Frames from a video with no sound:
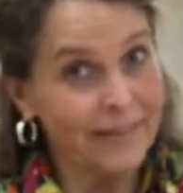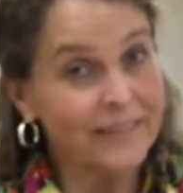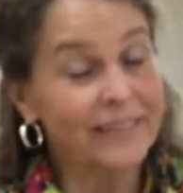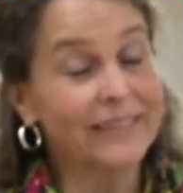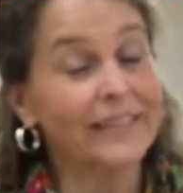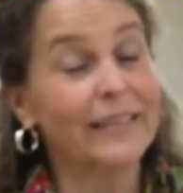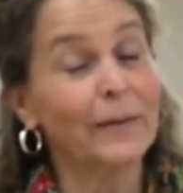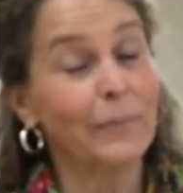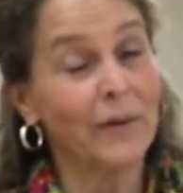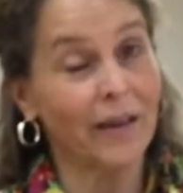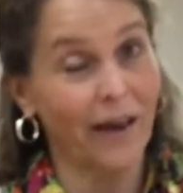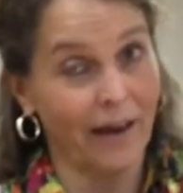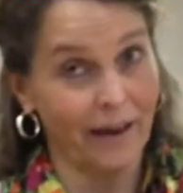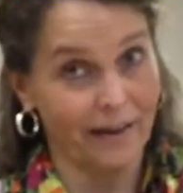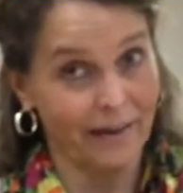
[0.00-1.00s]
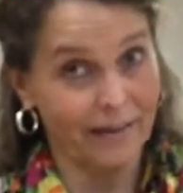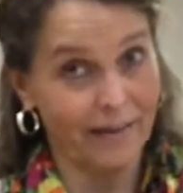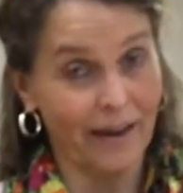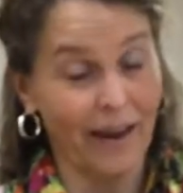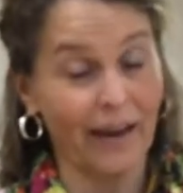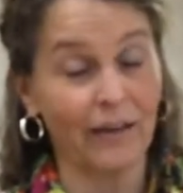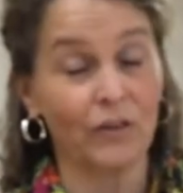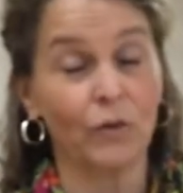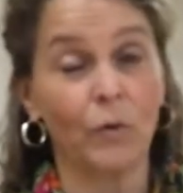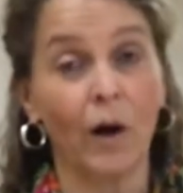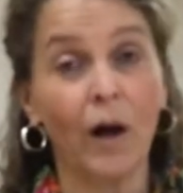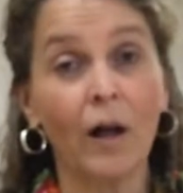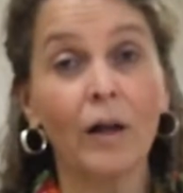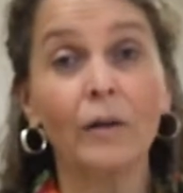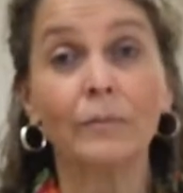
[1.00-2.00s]
Sleepy Eye, and New
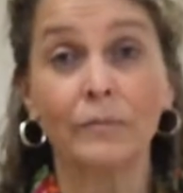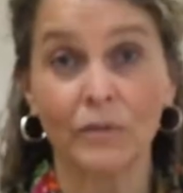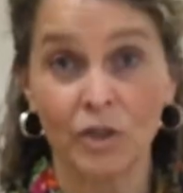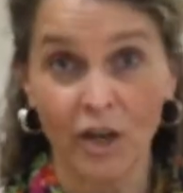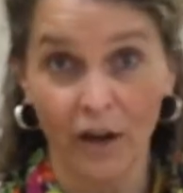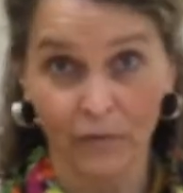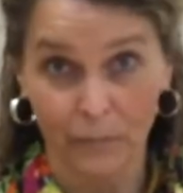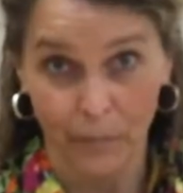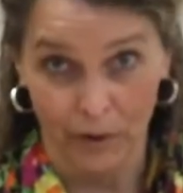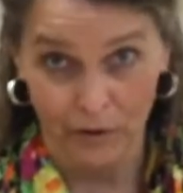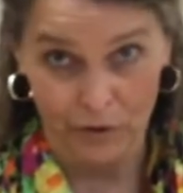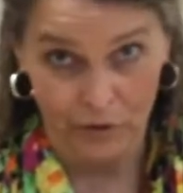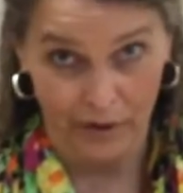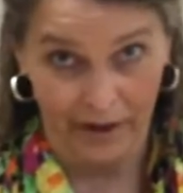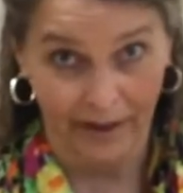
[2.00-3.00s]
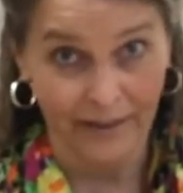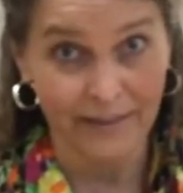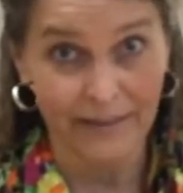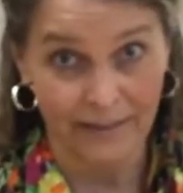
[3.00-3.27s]
Ulm Jeff Bertrang.